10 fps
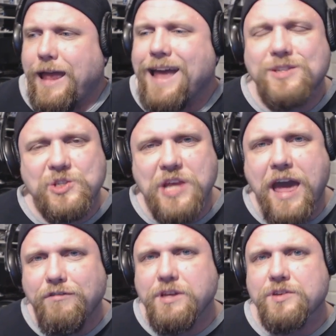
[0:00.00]
as
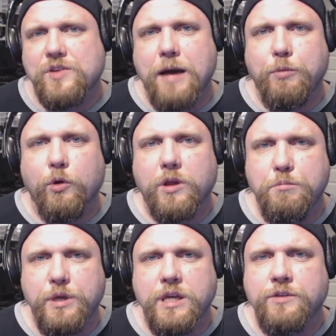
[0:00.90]
savvy as Apple can be,